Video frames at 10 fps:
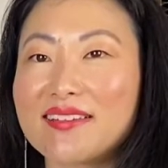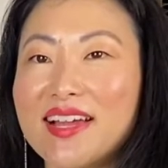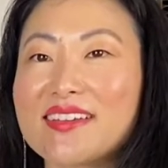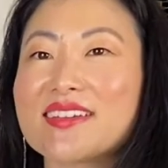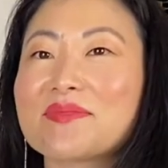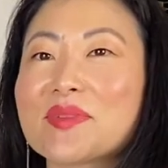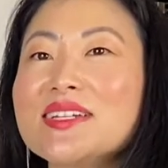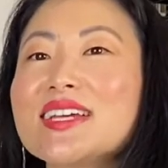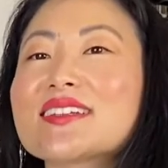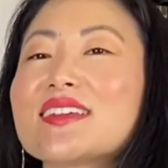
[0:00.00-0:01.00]
Like,
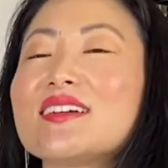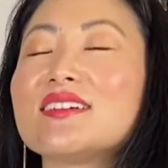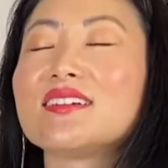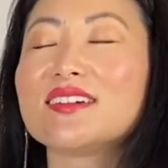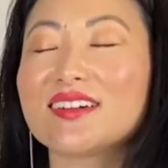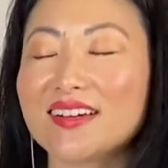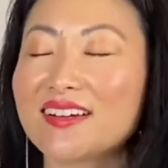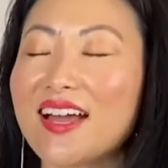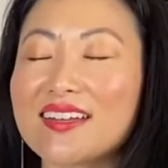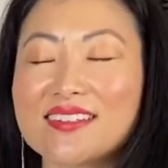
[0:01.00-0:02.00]
Monday is like,
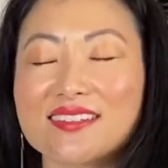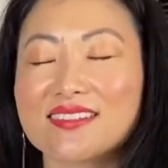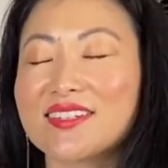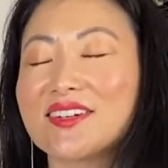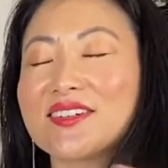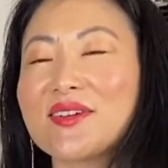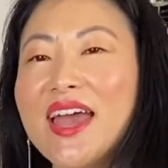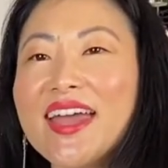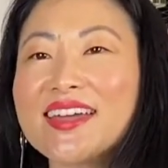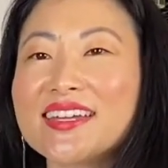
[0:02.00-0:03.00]
you
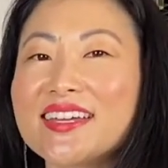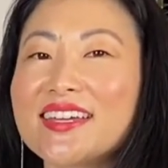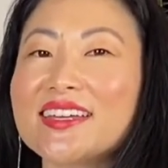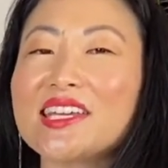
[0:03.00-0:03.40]
hate it.